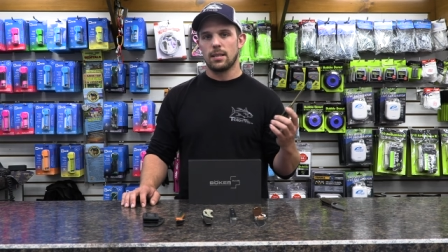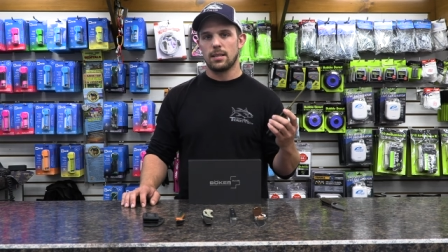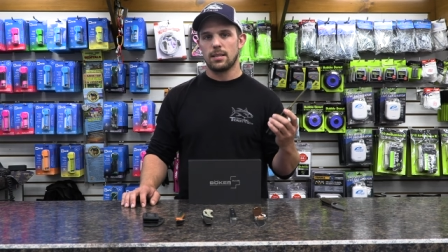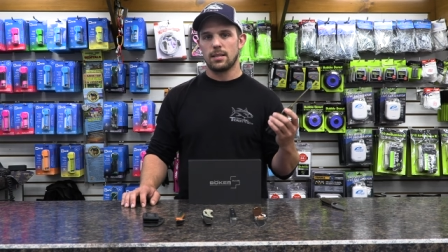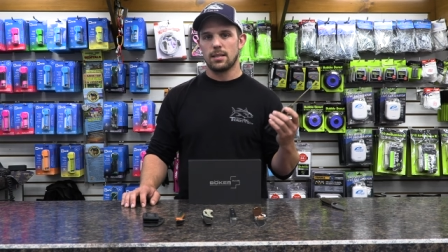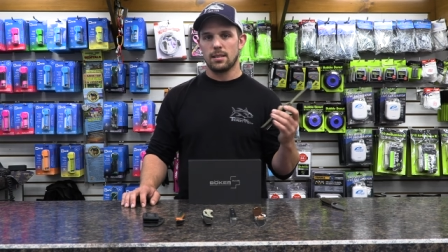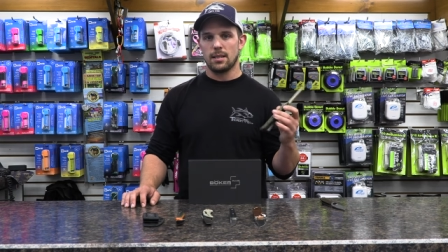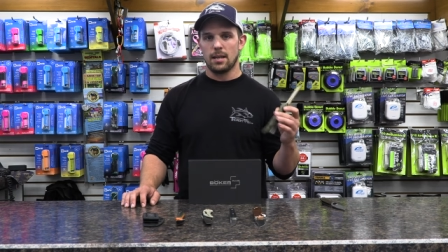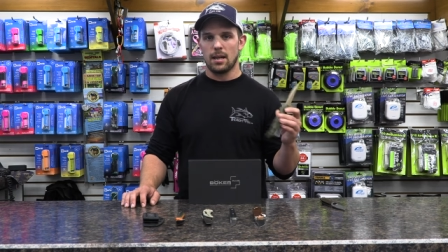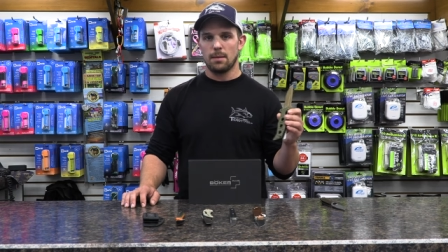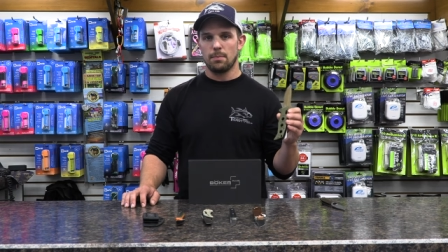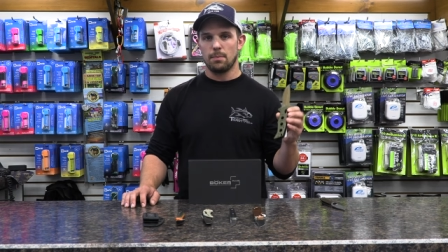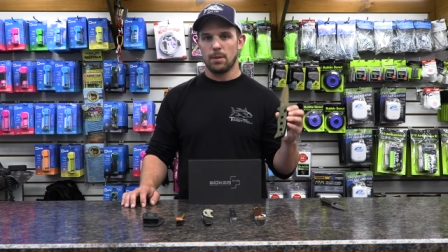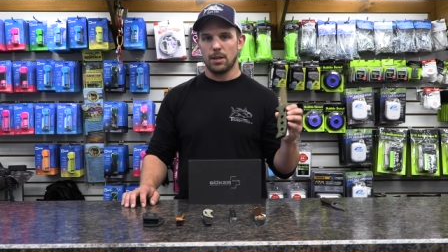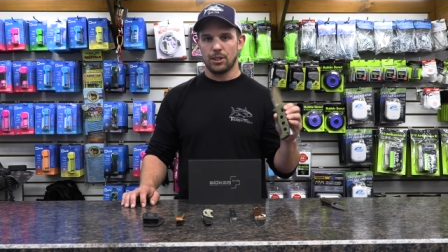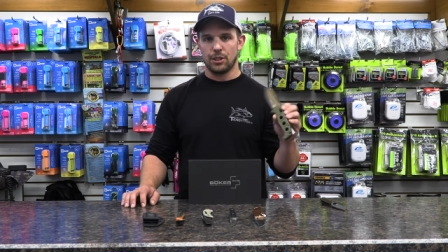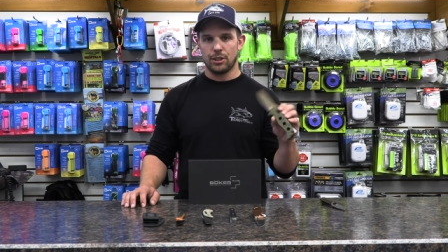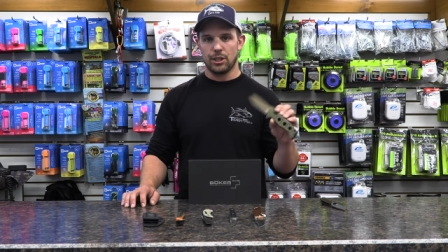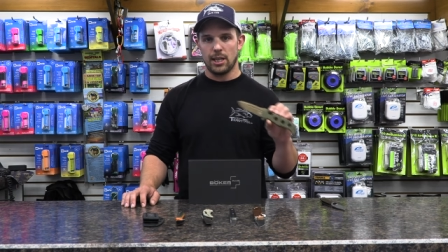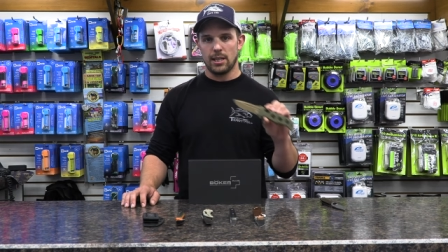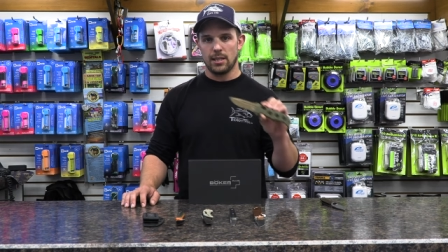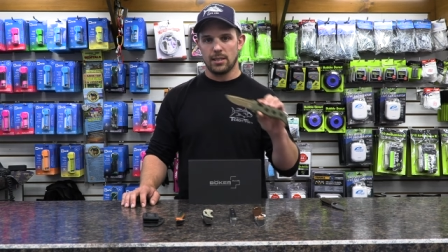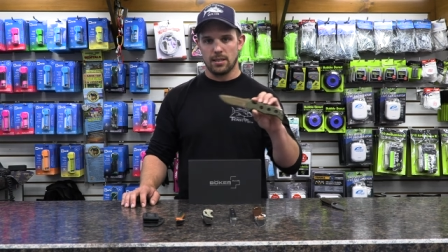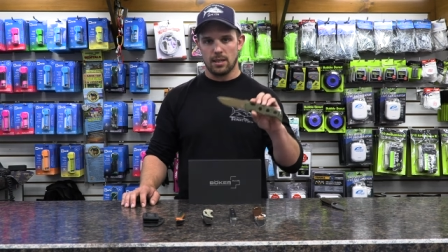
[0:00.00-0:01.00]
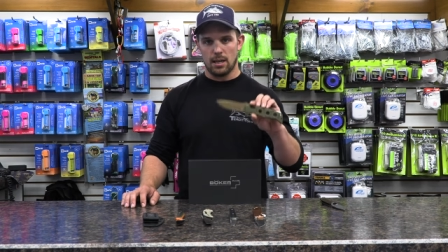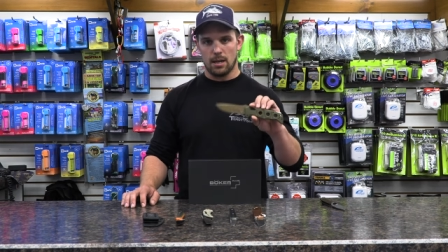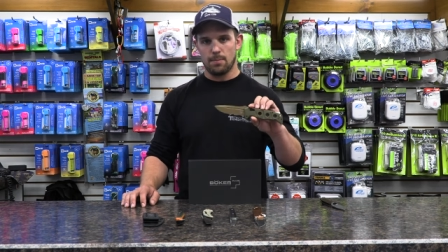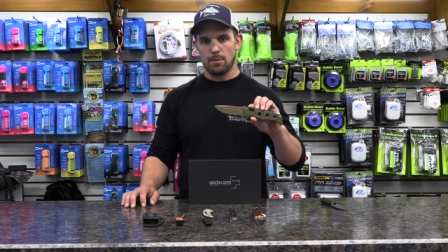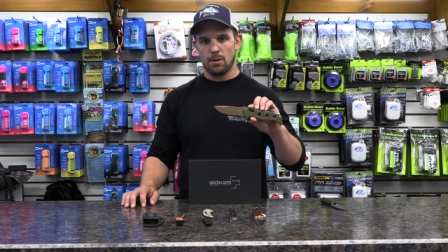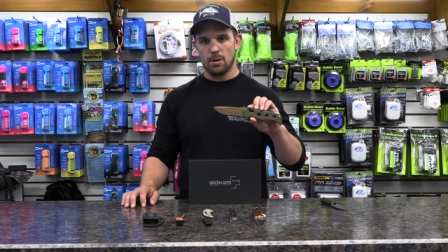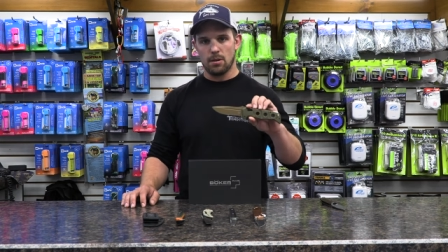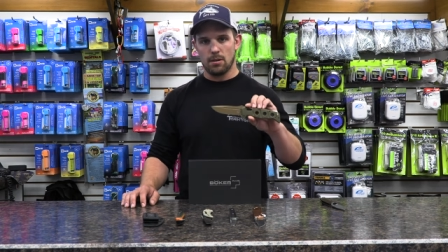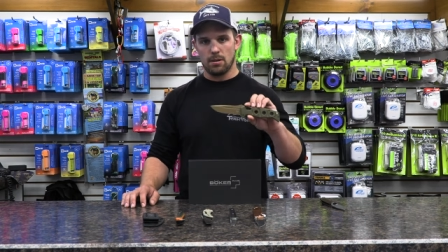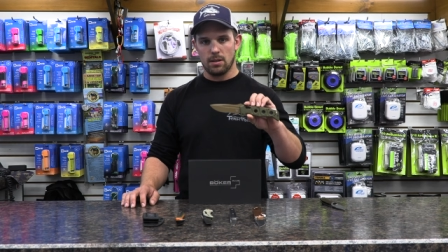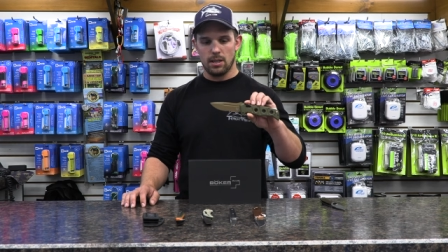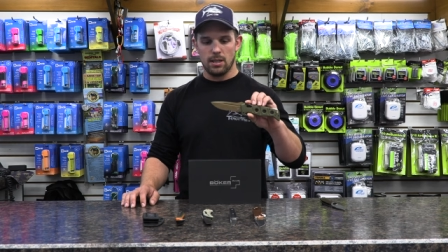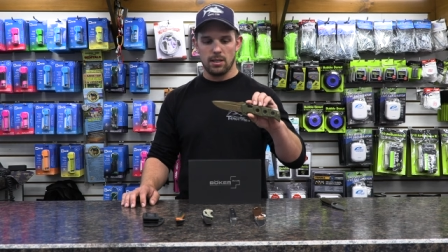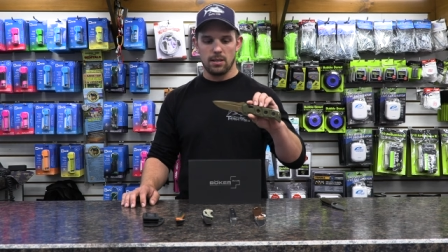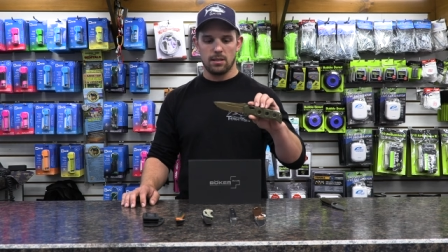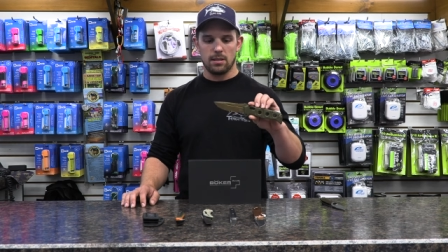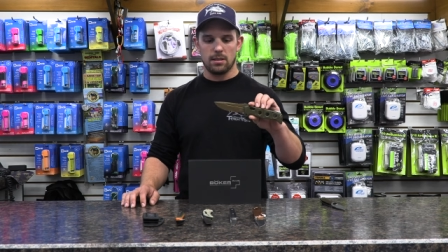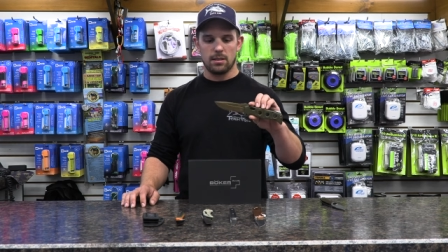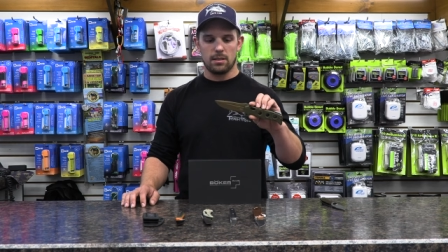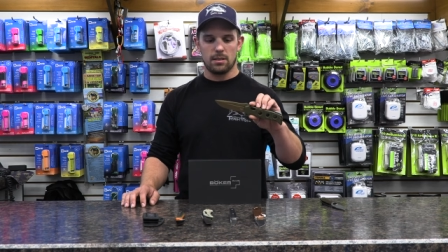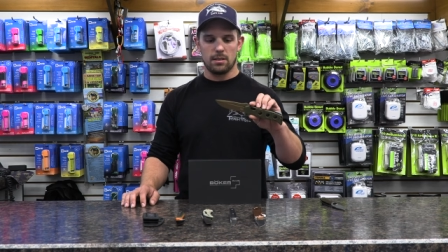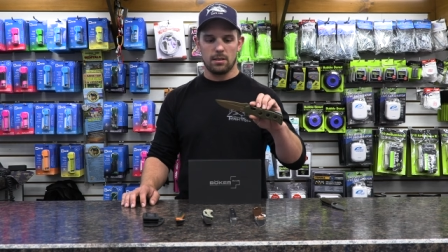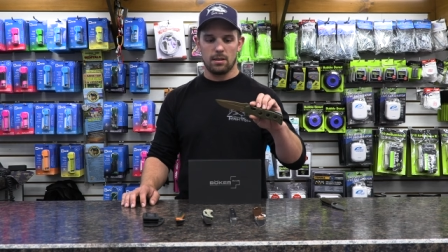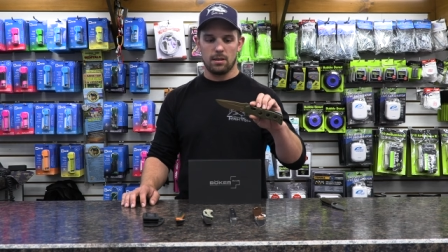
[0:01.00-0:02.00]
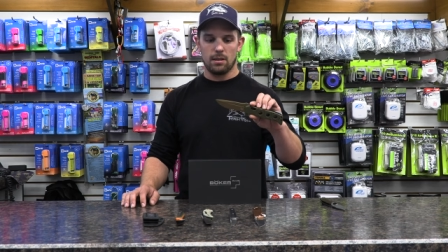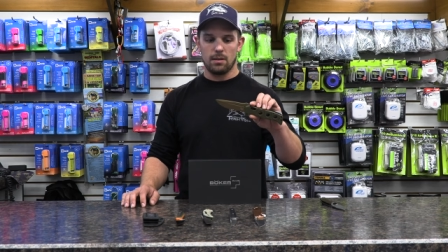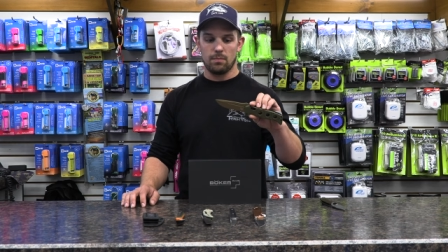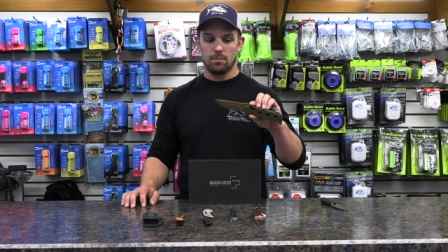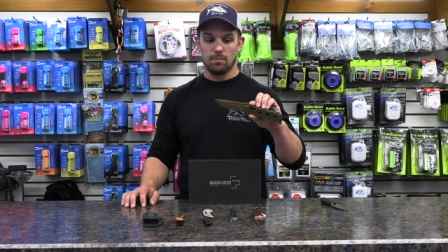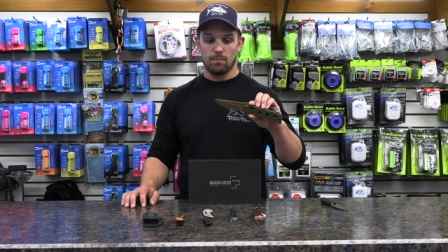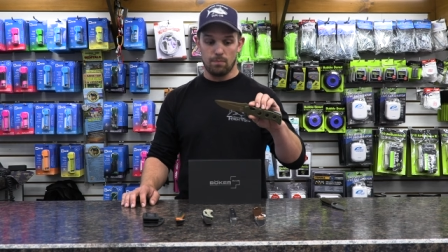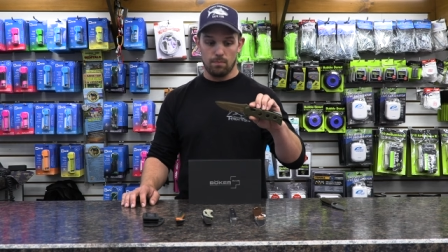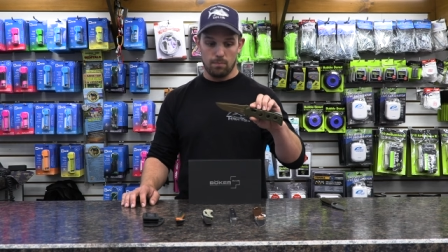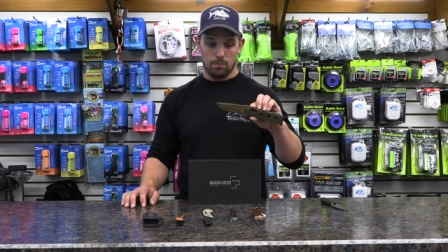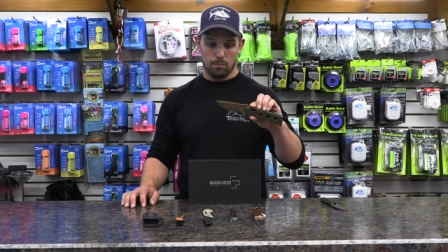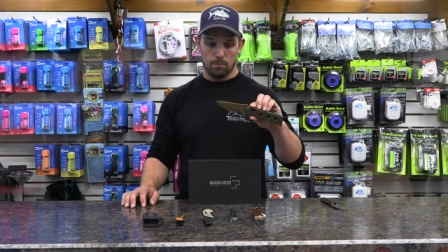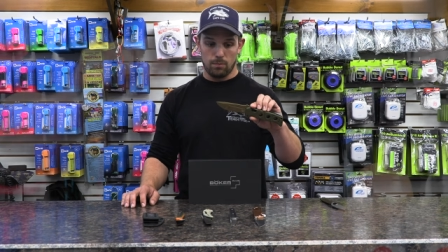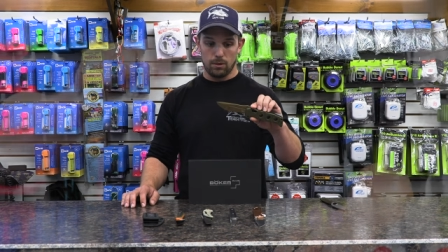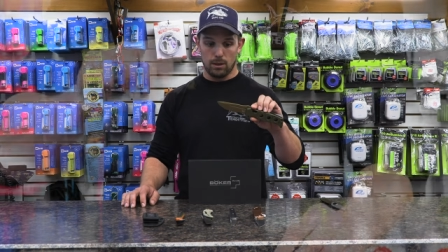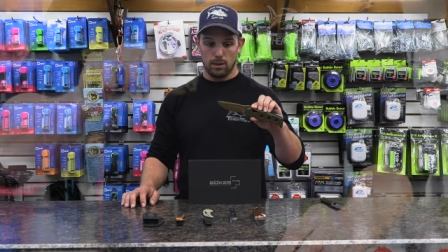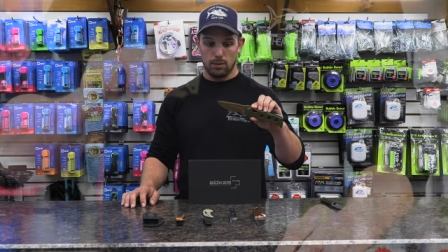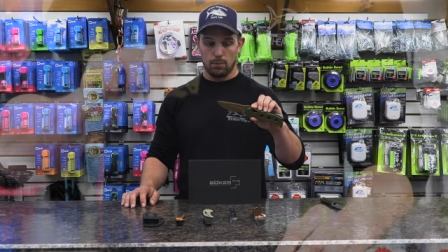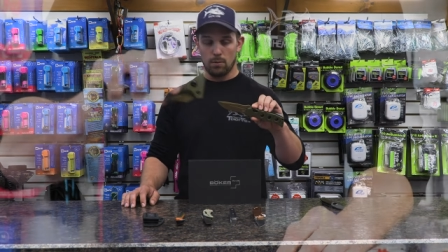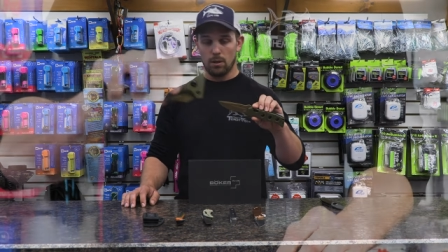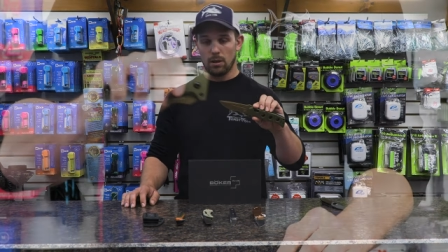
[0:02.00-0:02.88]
It's designed by Shane Sibert. He's a really